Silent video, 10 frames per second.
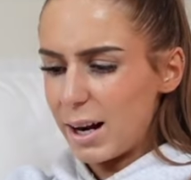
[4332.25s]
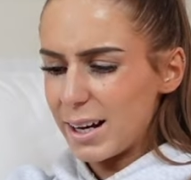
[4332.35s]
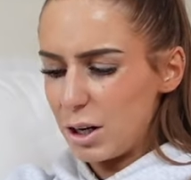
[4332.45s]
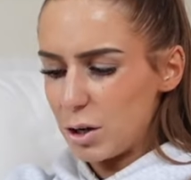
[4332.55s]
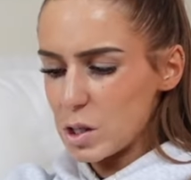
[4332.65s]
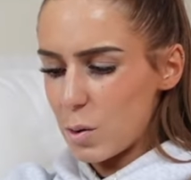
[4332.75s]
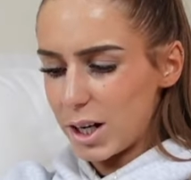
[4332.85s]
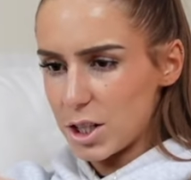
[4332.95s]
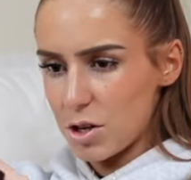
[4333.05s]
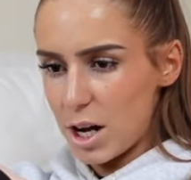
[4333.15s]
Like, it looks
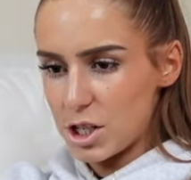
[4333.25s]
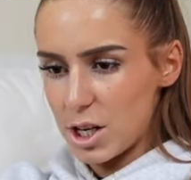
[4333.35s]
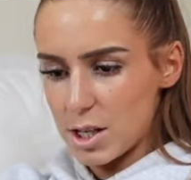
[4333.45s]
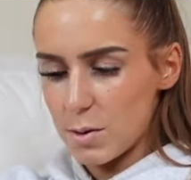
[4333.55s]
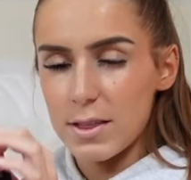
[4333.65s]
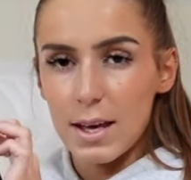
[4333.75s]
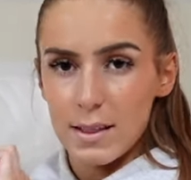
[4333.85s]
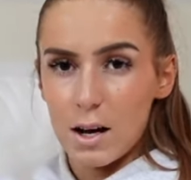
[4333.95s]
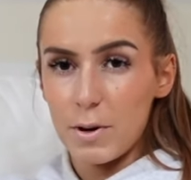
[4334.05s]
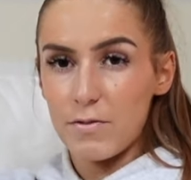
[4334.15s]
quite stretchy, so I think
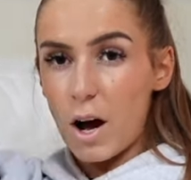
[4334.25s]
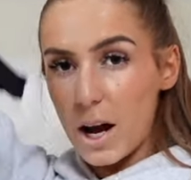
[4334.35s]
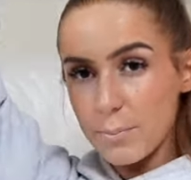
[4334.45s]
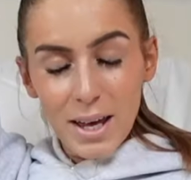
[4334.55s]
that'll be fine.